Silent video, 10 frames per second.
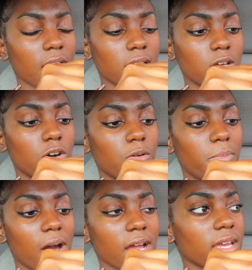like a little
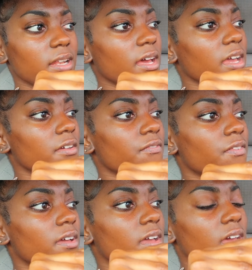pocket knife.
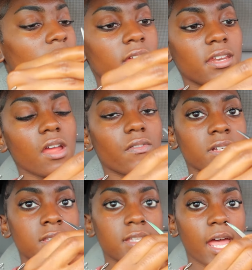Never
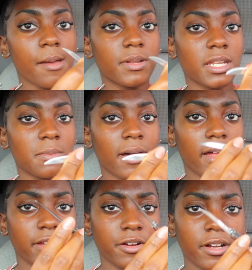stabbed
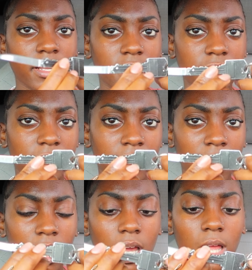anybody or
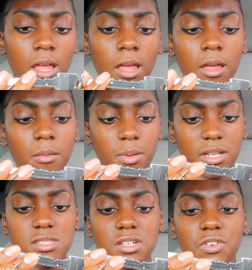anything, but
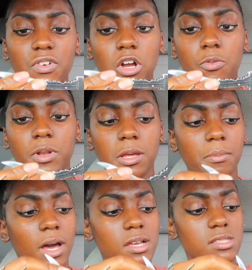it's good for opening
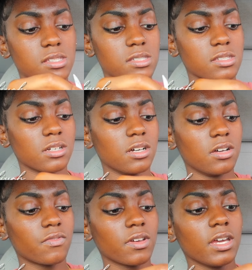boxes and
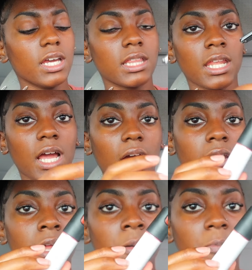stuff. Then I got
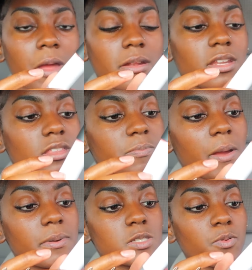another pe another
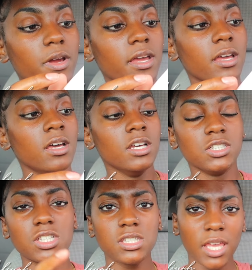pepper spray,
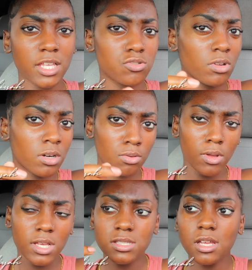just in case you know
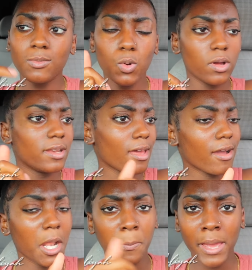something going down
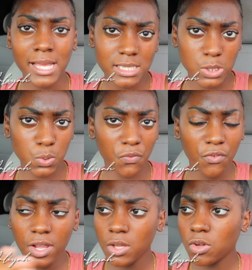gotta pass it to a
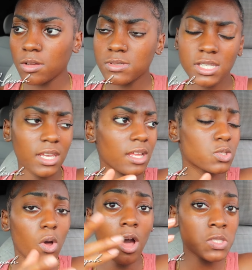friend you know what i'm saying
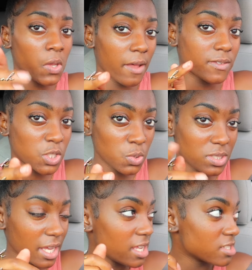so i also have two
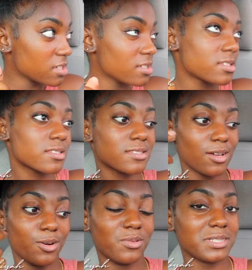tasers
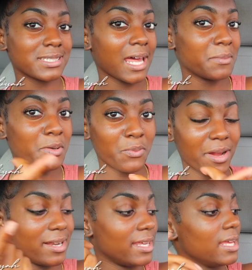so just gotta be
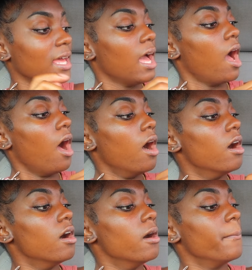ready
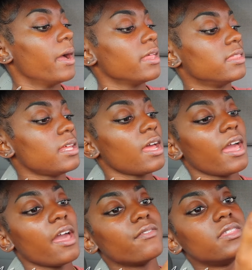um then i
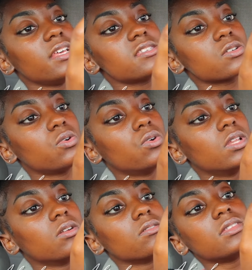have this cool
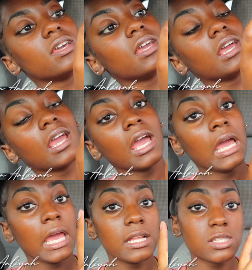little thing
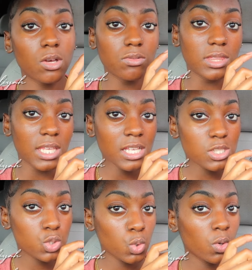and so this
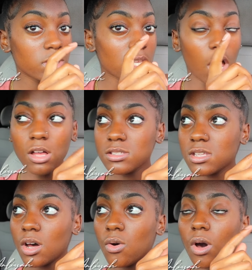tool is
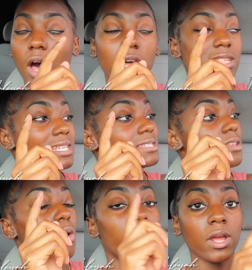also this is
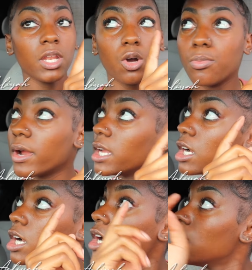a window
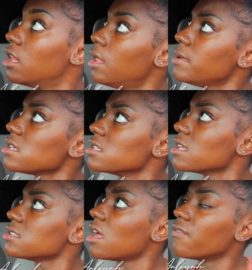breaker let me turn
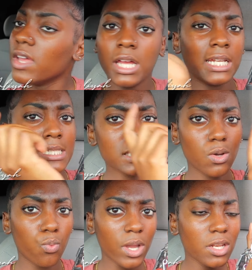this off this is
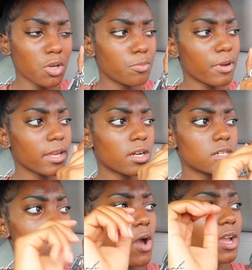a window
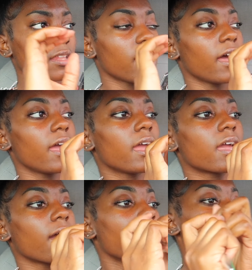breaker so i can like
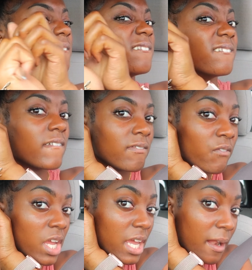
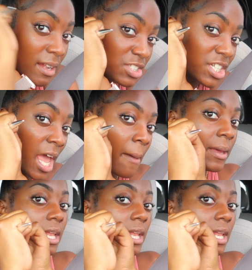freaking jab